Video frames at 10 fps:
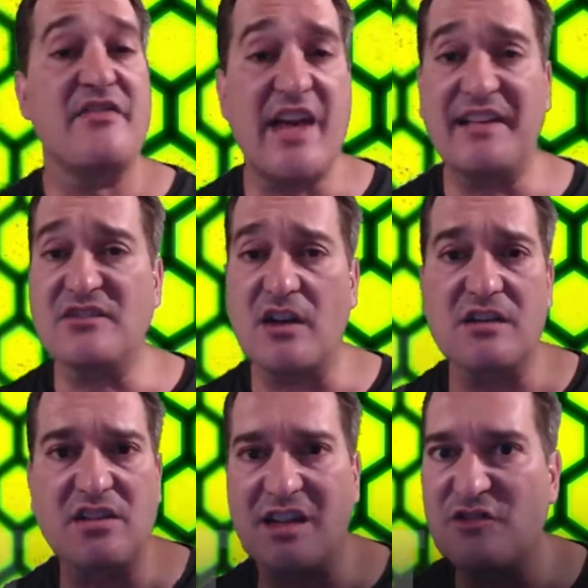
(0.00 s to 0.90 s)
that
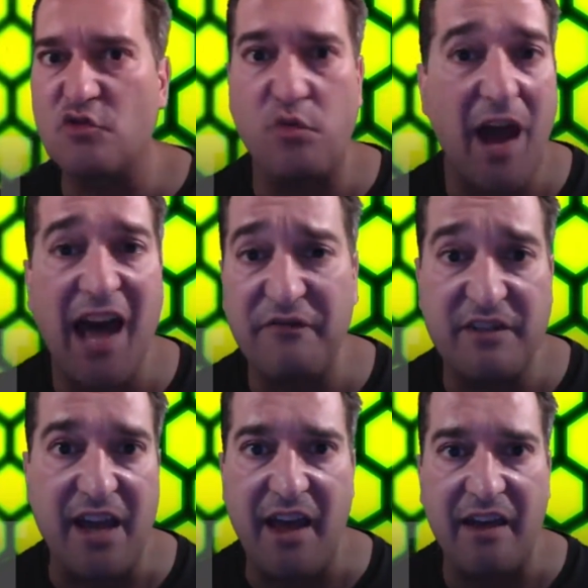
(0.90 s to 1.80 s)
starts on draft
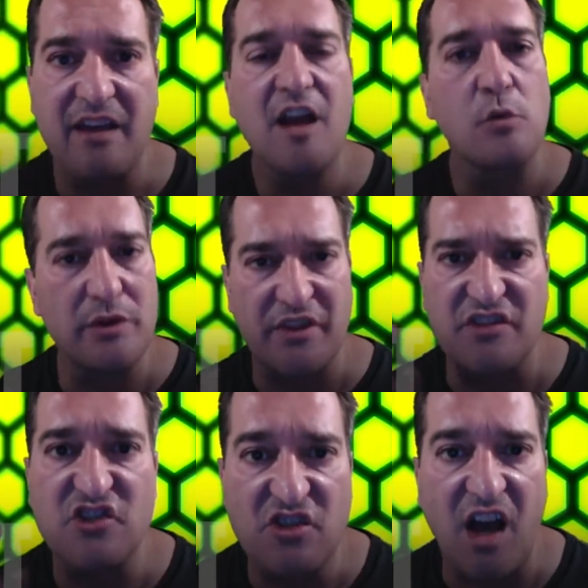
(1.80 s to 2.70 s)
day with a
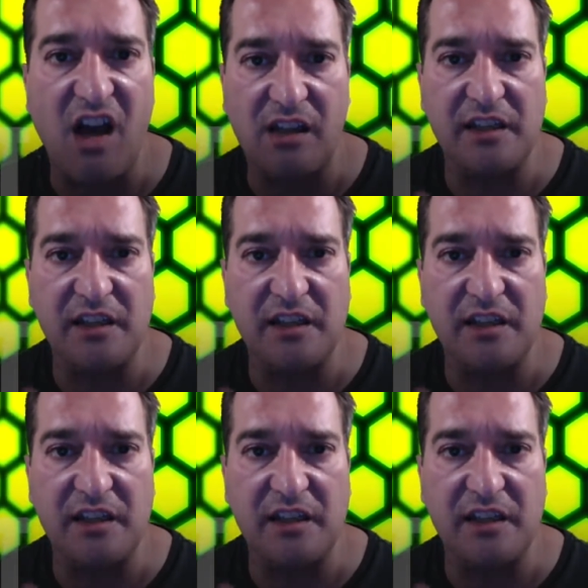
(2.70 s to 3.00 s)
solid